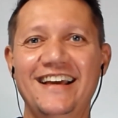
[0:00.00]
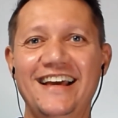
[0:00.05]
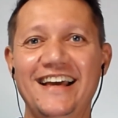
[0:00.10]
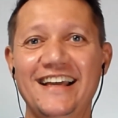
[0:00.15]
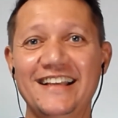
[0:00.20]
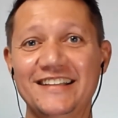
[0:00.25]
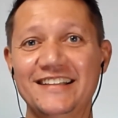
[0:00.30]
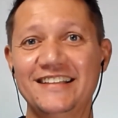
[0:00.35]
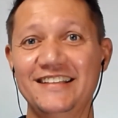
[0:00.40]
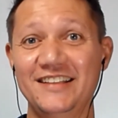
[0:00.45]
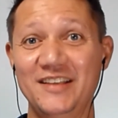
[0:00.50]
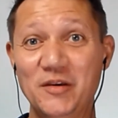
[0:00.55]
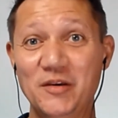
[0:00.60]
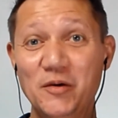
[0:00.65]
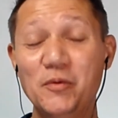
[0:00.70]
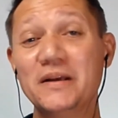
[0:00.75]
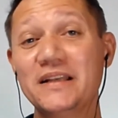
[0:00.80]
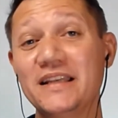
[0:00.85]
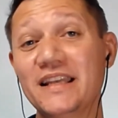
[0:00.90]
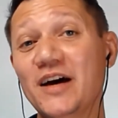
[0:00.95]
And
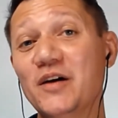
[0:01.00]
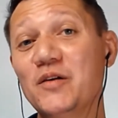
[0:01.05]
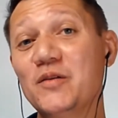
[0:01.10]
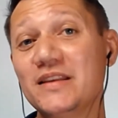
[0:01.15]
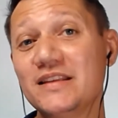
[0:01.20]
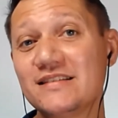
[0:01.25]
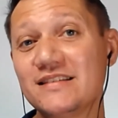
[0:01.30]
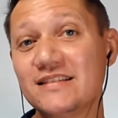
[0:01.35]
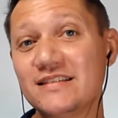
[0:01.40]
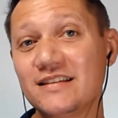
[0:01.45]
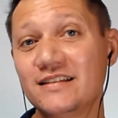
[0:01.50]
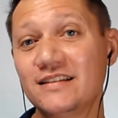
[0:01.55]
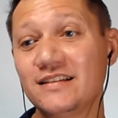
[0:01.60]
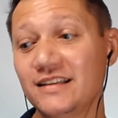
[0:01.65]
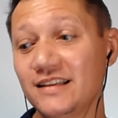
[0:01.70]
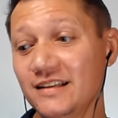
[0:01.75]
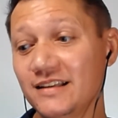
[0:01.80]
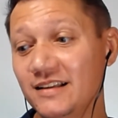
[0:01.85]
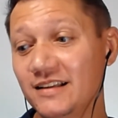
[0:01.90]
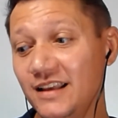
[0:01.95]
you would know this
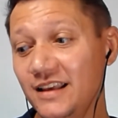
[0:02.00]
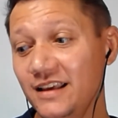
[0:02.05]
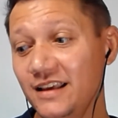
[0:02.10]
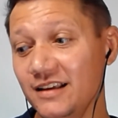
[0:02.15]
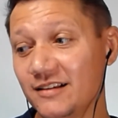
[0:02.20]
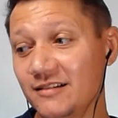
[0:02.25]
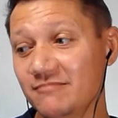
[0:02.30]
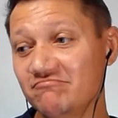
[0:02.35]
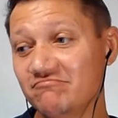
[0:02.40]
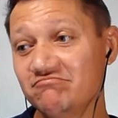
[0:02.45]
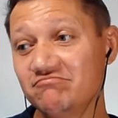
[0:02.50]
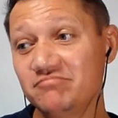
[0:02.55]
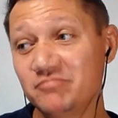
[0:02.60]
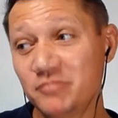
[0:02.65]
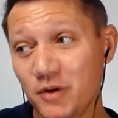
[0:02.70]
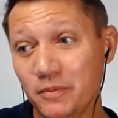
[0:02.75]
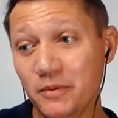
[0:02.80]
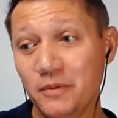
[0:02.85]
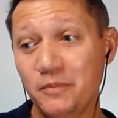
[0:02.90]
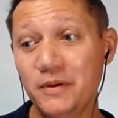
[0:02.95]

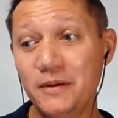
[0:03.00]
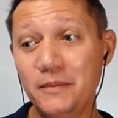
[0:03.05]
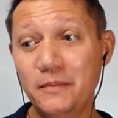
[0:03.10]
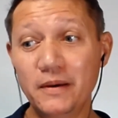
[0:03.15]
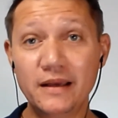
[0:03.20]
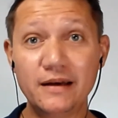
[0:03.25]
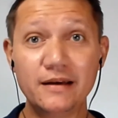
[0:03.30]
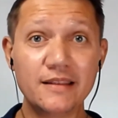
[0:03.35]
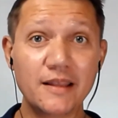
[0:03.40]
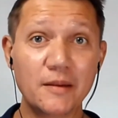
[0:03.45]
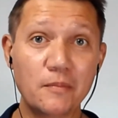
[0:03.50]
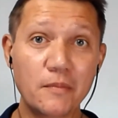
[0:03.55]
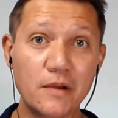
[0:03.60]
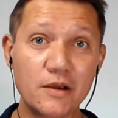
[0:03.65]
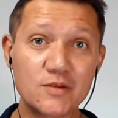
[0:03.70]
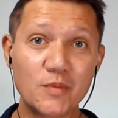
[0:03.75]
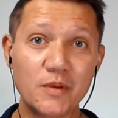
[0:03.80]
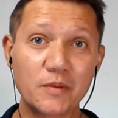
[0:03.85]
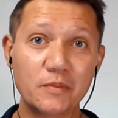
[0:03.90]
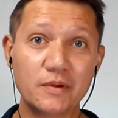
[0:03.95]
probably better than
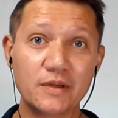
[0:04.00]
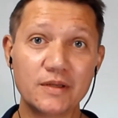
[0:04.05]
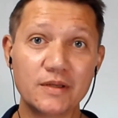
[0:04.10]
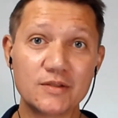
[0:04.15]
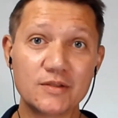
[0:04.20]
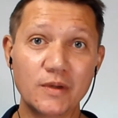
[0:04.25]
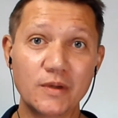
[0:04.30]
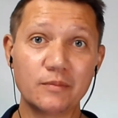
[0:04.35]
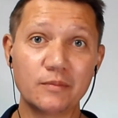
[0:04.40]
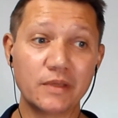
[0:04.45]
most people as well,